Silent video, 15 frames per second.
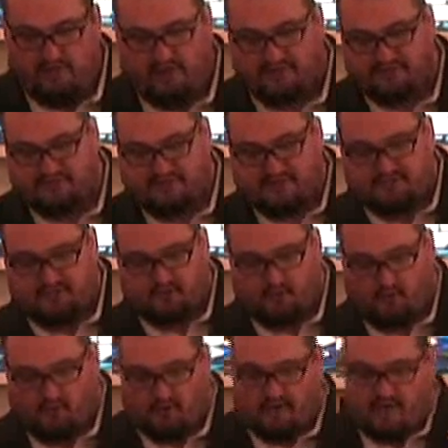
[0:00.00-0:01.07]
Thus says
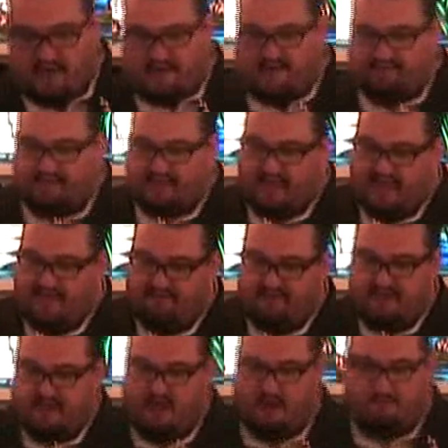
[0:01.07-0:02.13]
the Lord, if the
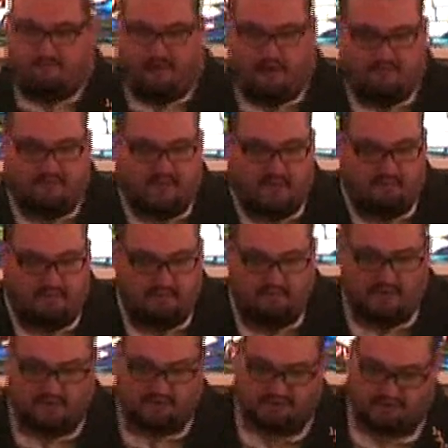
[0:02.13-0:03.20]
heaven above can be
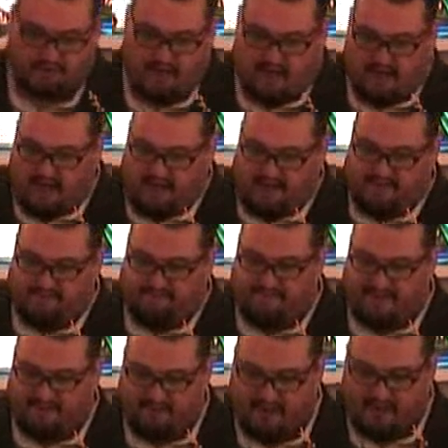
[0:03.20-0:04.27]
measured, and
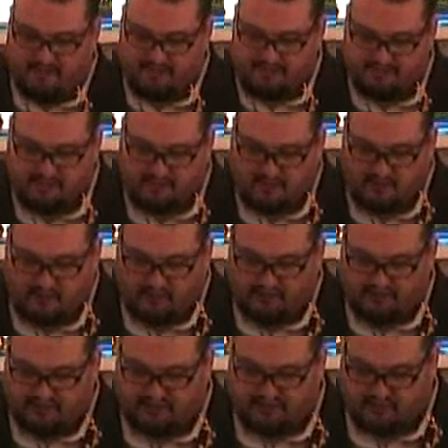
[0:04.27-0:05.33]
the foundations of the
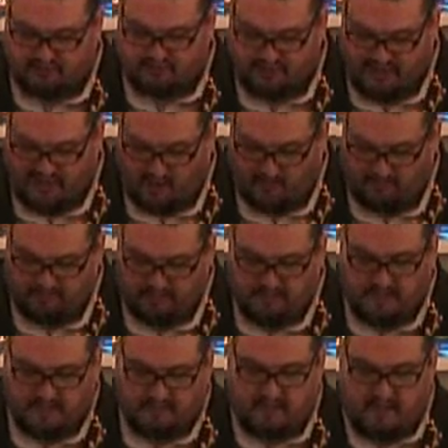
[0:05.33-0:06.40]
earth searched out
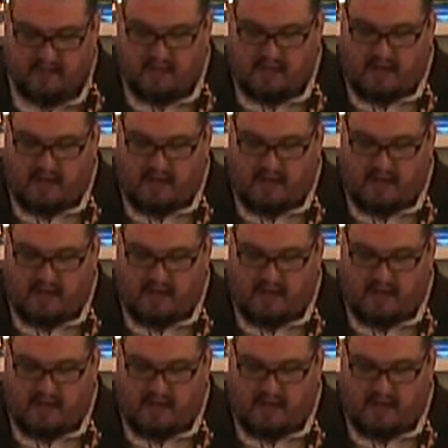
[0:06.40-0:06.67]
beneath,